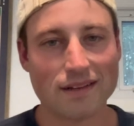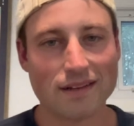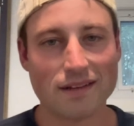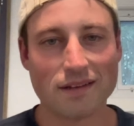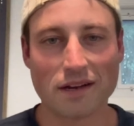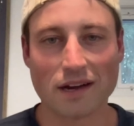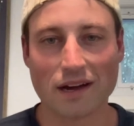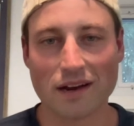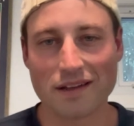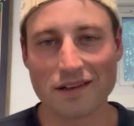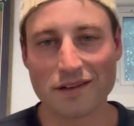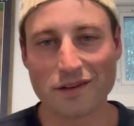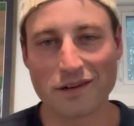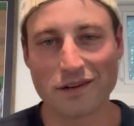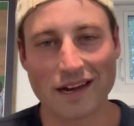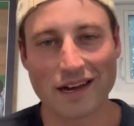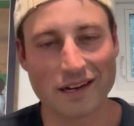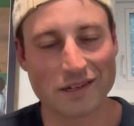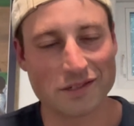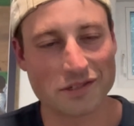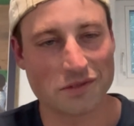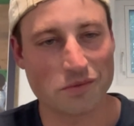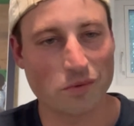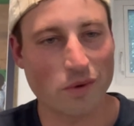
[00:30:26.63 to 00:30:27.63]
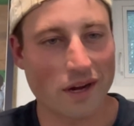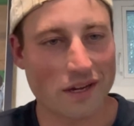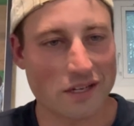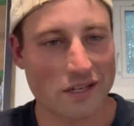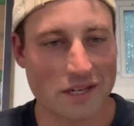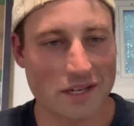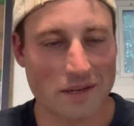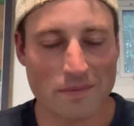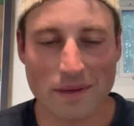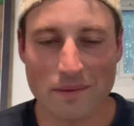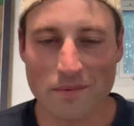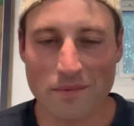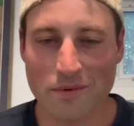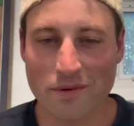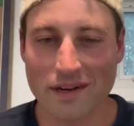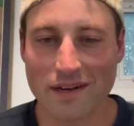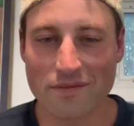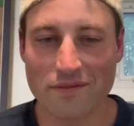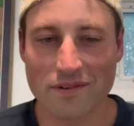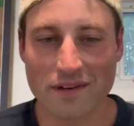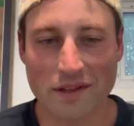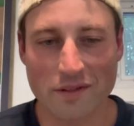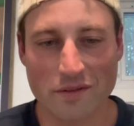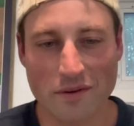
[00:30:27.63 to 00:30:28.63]
you got you got to just watch it. Maybe we'll
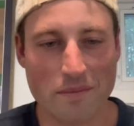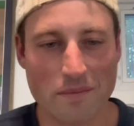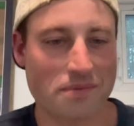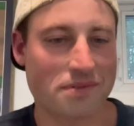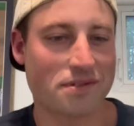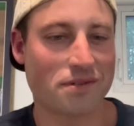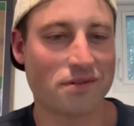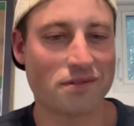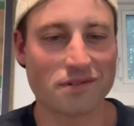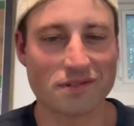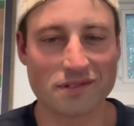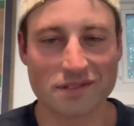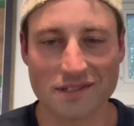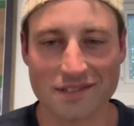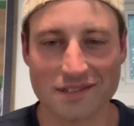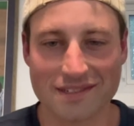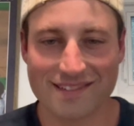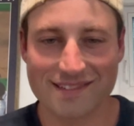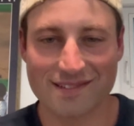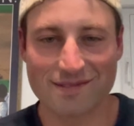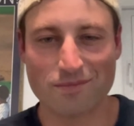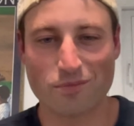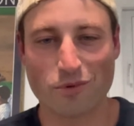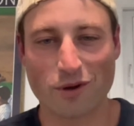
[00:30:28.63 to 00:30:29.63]
have another episode and just